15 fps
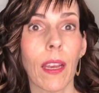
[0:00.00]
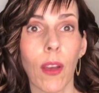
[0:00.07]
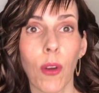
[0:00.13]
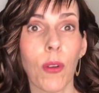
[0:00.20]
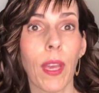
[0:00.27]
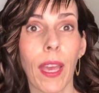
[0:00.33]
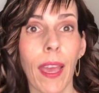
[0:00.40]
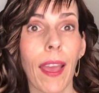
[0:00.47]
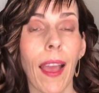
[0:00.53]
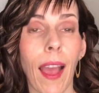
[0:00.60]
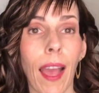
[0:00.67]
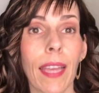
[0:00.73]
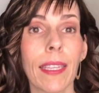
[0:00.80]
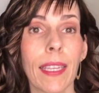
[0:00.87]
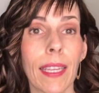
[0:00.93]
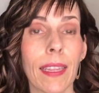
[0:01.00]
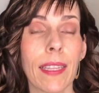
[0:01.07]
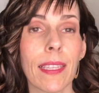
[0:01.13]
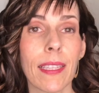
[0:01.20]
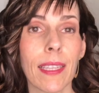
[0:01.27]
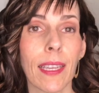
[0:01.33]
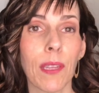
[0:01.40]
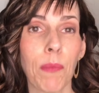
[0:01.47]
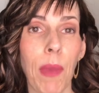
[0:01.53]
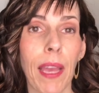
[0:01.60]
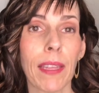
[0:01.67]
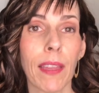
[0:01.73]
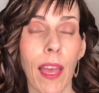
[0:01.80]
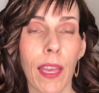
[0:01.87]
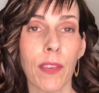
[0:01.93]
okay, I need this in
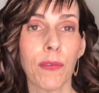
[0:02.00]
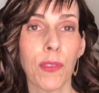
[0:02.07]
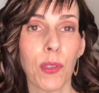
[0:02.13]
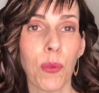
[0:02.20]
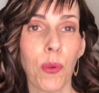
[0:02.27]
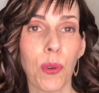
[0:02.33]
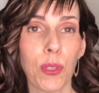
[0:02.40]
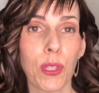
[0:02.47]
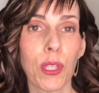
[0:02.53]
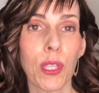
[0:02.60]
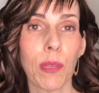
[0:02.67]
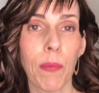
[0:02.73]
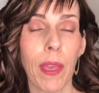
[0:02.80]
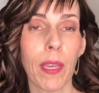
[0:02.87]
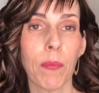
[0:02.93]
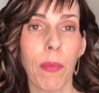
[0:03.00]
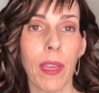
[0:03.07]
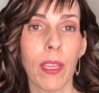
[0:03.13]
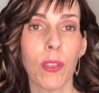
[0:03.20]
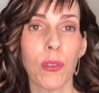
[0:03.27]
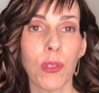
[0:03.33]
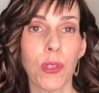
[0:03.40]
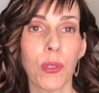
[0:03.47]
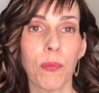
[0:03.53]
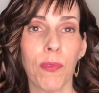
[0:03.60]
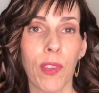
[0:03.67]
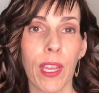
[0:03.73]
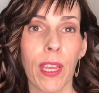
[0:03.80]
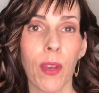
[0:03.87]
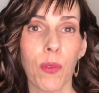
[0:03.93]
my life in order to make my YouTube
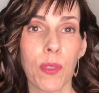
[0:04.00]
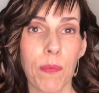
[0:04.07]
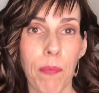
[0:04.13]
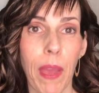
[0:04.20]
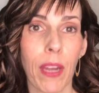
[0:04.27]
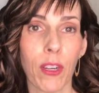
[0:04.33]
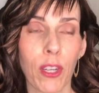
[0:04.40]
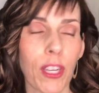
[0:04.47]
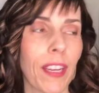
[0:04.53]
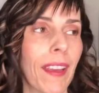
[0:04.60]
videos better.